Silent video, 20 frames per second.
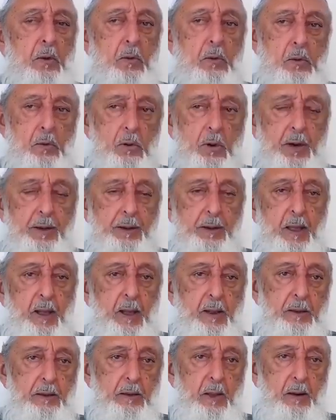who
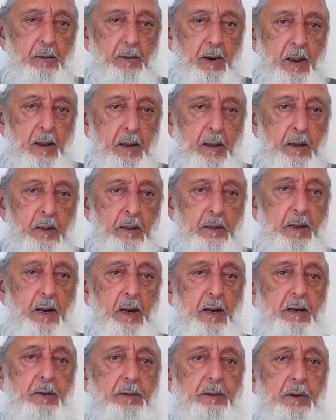can
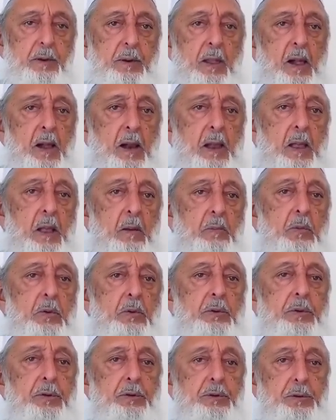recognize an ayah
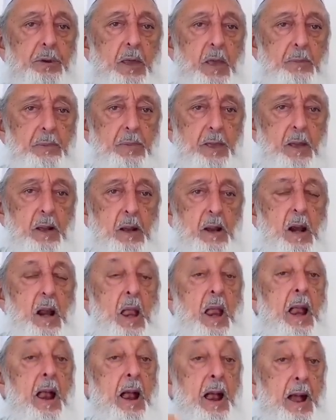mutashabiha
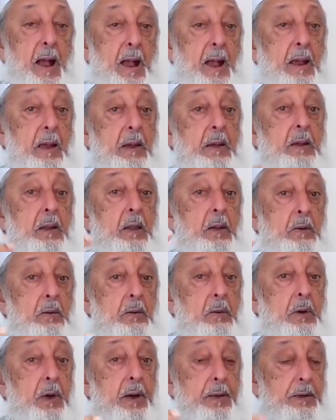and
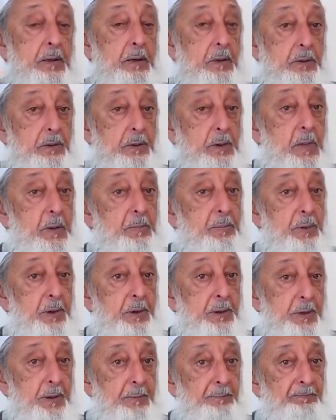who can
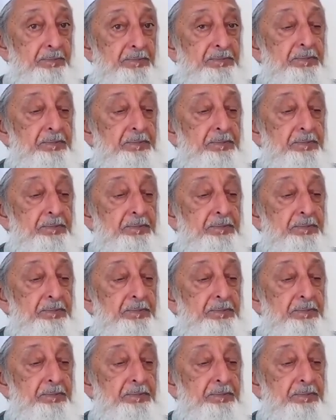interpret it.